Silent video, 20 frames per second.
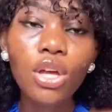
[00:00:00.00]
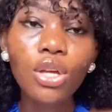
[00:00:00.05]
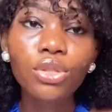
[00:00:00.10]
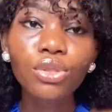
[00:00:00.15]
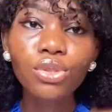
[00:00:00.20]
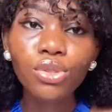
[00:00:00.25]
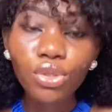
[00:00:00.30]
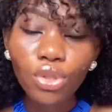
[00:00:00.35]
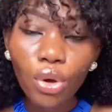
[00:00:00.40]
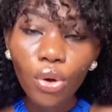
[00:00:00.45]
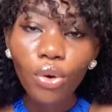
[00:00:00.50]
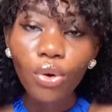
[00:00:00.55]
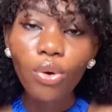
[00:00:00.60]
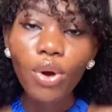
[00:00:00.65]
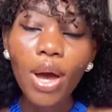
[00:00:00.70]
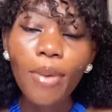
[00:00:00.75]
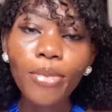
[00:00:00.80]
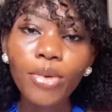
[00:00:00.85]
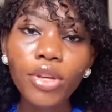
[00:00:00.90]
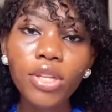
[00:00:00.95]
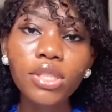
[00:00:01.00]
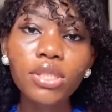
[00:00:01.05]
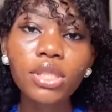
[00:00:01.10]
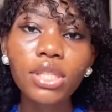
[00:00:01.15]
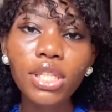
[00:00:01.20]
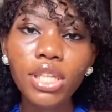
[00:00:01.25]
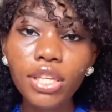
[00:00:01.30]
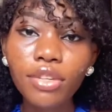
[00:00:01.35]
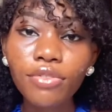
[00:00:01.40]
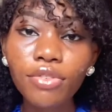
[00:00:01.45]
So I'm going to
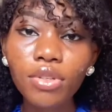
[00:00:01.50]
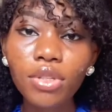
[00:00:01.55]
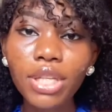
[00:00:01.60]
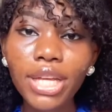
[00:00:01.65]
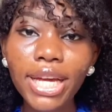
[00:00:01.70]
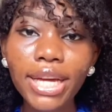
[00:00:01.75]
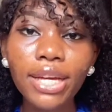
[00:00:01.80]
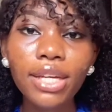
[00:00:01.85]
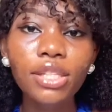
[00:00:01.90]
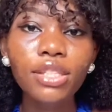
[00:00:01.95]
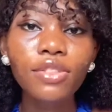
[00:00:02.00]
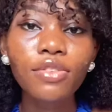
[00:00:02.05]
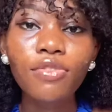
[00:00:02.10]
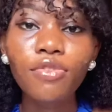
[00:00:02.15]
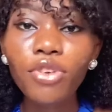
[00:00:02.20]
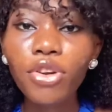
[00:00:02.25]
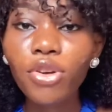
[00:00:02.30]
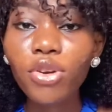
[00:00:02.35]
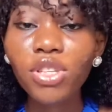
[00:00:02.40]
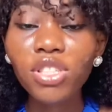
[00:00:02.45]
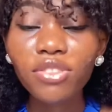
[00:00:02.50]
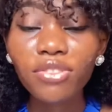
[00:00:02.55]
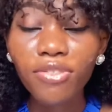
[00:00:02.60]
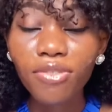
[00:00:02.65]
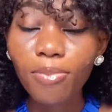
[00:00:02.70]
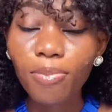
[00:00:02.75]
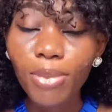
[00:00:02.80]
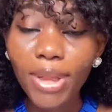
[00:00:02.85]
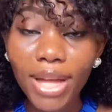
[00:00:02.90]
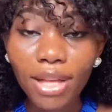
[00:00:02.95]
give you like various
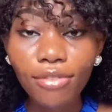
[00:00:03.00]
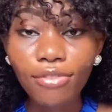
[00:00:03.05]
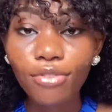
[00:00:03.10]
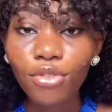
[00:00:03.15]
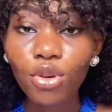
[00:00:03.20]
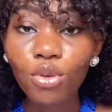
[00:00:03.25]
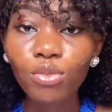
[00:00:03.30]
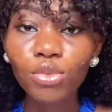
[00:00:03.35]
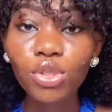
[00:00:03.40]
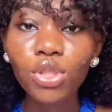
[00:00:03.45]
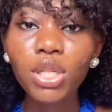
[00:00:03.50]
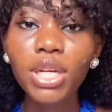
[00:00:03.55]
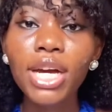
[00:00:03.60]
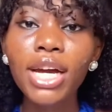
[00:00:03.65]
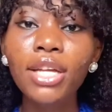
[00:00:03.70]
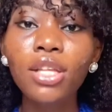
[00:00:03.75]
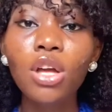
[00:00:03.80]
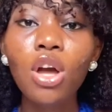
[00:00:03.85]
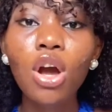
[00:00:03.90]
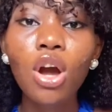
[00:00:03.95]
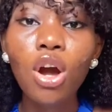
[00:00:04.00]
platforms you can